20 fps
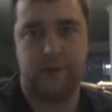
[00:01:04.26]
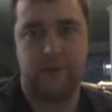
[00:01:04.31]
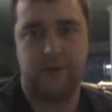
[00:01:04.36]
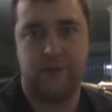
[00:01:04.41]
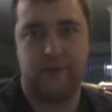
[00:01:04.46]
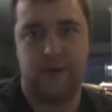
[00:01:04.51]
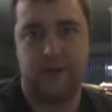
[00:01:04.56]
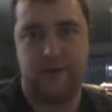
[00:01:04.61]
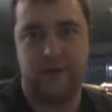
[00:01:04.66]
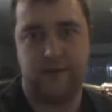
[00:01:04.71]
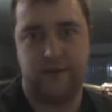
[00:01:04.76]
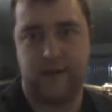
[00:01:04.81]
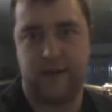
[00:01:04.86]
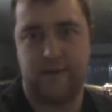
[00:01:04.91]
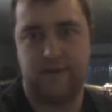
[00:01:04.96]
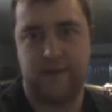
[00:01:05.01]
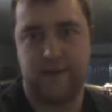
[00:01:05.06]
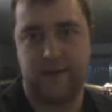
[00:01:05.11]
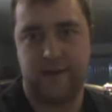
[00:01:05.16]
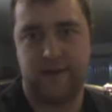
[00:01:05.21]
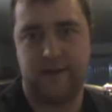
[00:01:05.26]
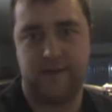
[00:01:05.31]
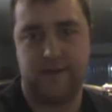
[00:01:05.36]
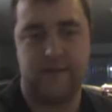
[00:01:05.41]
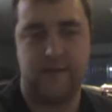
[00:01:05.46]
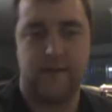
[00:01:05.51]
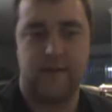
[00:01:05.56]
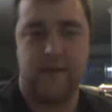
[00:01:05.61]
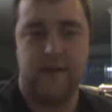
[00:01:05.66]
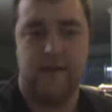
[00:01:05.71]
who's on Side Effects
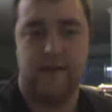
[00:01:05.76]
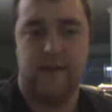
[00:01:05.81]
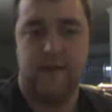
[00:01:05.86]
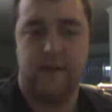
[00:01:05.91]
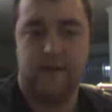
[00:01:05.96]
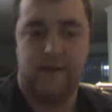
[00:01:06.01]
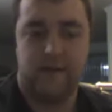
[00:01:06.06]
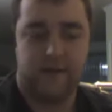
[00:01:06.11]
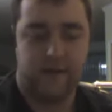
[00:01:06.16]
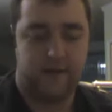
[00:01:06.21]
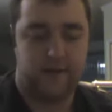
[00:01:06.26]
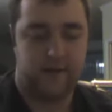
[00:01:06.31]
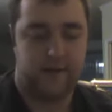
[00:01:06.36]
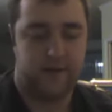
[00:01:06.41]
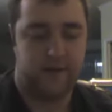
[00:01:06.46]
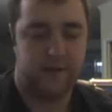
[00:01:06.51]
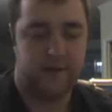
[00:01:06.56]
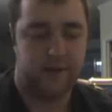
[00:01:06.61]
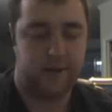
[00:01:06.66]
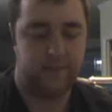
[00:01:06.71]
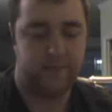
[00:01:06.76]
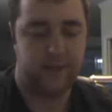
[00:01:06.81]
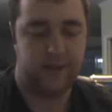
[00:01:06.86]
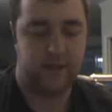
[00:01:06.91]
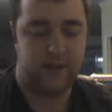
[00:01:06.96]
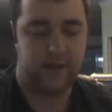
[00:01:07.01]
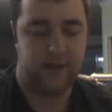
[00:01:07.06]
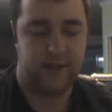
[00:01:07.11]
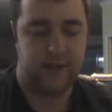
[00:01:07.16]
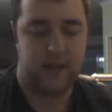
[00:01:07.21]
does
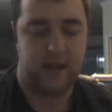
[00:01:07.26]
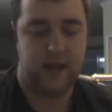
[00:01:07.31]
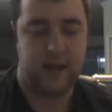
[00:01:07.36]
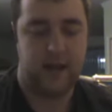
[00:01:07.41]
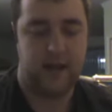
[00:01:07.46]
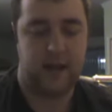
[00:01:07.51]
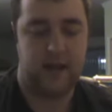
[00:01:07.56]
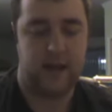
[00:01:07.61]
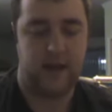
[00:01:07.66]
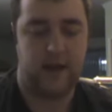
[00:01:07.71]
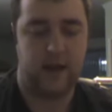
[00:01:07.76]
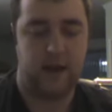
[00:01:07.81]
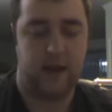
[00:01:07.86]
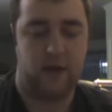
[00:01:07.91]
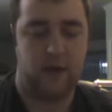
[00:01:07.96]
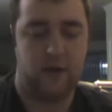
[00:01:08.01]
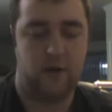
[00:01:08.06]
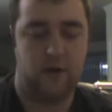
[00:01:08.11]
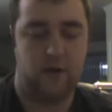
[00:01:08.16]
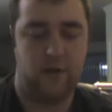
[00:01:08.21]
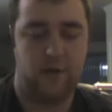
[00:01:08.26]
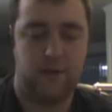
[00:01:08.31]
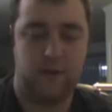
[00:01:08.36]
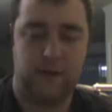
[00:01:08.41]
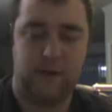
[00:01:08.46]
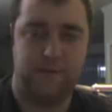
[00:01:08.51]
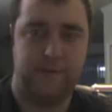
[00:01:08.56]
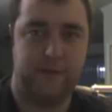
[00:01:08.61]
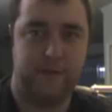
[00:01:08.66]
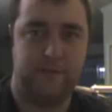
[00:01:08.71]
something, and
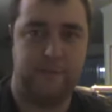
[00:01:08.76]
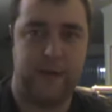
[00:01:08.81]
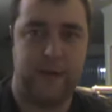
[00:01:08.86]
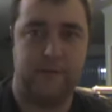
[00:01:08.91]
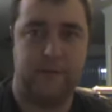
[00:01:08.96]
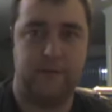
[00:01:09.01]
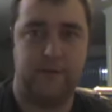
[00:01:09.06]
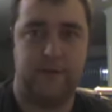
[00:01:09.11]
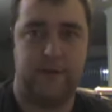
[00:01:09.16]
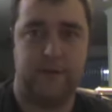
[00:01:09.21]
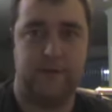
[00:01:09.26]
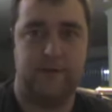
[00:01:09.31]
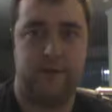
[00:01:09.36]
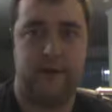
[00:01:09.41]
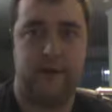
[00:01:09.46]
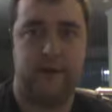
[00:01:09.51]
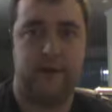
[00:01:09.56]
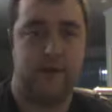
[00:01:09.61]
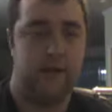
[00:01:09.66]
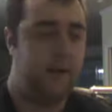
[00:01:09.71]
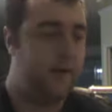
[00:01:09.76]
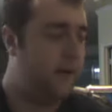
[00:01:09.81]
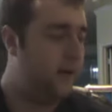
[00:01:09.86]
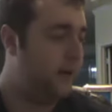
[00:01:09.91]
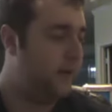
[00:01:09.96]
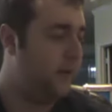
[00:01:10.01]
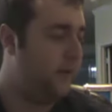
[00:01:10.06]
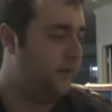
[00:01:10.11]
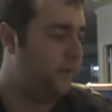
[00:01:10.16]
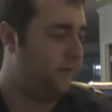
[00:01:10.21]
all of the people just went,
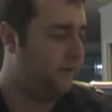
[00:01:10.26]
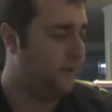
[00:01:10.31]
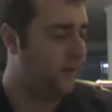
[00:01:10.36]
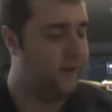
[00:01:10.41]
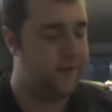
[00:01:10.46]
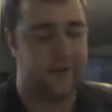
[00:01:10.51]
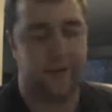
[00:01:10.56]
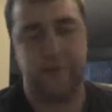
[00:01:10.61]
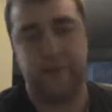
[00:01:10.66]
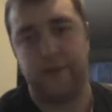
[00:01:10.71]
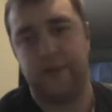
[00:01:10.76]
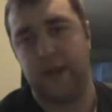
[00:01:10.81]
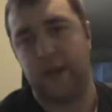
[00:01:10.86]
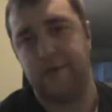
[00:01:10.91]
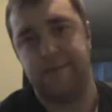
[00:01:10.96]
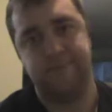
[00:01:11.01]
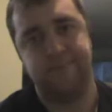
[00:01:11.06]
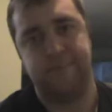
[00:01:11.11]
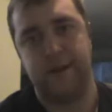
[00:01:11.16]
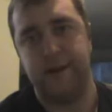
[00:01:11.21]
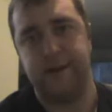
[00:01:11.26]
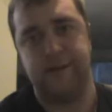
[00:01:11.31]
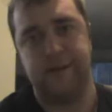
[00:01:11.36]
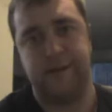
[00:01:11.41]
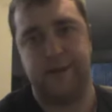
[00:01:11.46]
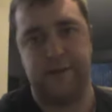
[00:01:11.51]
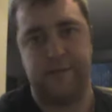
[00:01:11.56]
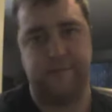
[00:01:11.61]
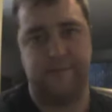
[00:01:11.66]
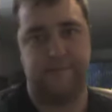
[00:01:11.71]
does something that
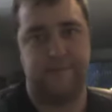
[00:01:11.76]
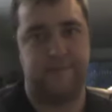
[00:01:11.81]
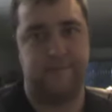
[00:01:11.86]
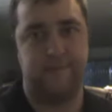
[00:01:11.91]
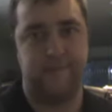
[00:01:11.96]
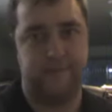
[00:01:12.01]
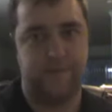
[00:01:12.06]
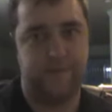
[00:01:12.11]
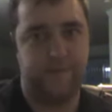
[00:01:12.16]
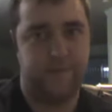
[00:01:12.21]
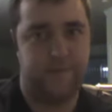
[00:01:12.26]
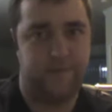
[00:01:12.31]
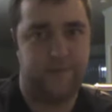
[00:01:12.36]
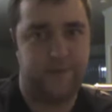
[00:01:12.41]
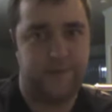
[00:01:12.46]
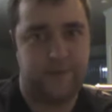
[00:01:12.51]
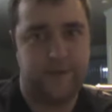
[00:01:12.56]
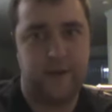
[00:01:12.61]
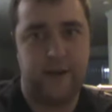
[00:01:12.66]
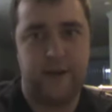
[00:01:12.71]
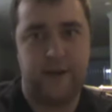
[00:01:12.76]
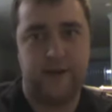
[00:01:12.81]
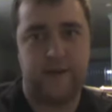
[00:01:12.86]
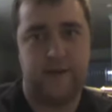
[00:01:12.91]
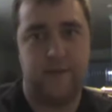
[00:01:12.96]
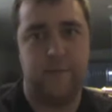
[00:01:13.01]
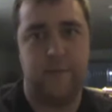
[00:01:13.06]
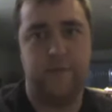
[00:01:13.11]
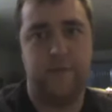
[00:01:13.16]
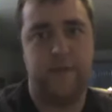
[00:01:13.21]
basically takes
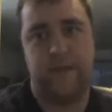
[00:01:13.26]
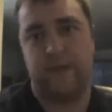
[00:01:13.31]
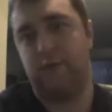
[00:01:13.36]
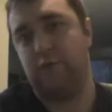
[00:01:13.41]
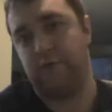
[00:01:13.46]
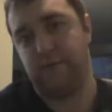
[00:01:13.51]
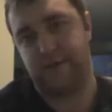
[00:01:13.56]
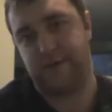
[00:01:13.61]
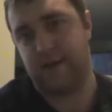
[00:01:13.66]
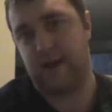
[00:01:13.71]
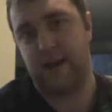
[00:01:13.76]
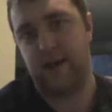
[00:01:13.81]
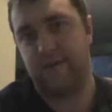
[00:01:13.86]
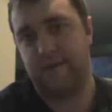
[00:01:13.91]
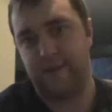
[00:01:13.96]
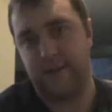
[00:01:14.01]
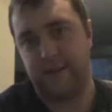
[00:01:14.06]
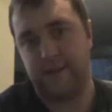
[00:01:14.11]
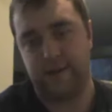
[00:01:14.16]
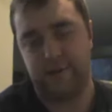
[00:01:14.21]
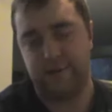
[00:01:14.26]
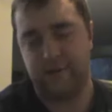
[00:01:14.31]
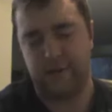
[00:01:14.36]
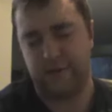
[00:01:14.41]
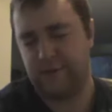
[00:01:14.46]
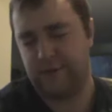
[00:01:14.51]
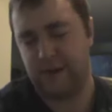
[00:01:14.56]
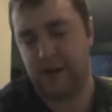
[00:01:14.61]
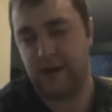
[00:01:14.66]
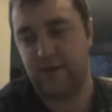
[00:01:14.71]
the movie to a side effect or to
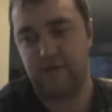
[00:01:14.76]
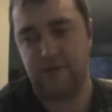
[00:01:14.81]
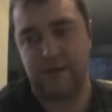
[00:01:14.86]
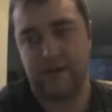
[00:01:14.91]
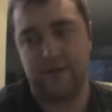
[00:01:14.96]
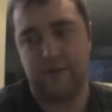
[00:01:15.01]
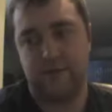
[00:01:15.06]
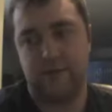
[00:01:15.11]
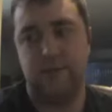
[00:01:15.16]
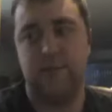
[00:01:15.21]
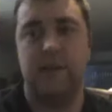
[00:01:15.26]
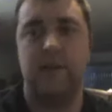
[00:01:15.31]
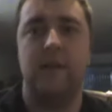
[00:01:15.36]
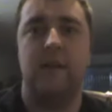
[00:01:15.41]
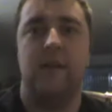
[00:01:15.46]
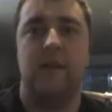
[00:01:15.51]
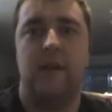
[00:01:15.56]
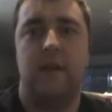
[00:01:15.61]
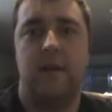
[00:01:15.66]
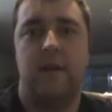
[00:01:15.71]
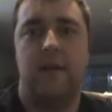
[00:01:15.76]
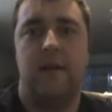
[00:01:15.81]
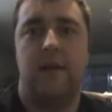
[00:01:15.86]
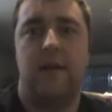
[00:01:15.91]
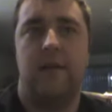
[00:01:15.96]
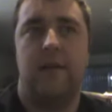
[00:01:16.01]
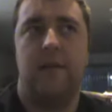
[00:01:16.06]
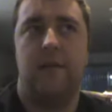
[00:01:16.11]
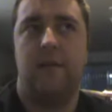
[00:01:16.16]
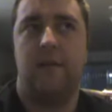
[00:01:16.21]
a sidetrack or something,
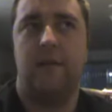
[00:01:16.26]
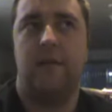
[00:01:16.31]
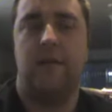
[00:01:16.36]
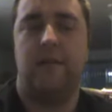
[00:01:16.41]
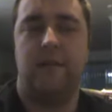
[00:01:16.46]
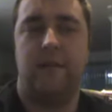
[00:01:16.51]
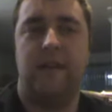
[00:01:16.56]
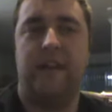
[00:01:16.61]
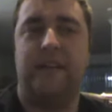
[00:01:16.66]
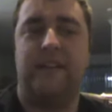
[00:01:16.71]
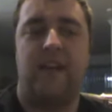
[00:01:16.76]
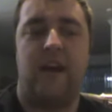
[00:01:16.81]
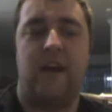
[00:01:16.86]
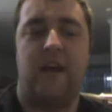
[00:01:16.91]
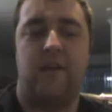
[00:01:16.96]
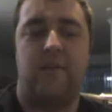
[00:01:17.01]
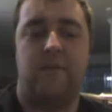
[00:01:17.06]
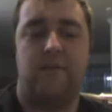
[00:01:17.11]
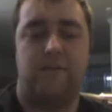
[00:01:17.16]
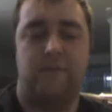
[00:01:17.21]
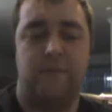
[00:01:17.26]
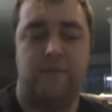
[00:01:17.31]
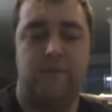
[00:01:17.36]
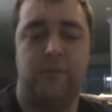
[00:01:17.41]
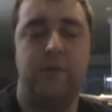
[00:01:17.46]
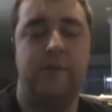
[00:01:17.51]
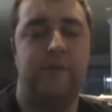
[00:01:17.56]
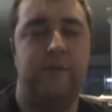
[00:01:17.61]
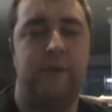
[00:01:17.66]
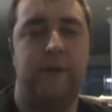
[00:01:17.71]
the entire
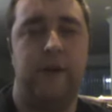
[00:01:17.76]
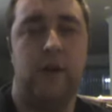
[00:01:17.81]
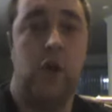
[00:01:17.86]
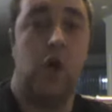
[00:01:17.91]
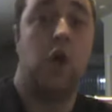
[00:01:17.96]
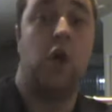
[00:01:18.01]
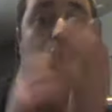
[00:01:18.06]
movie went,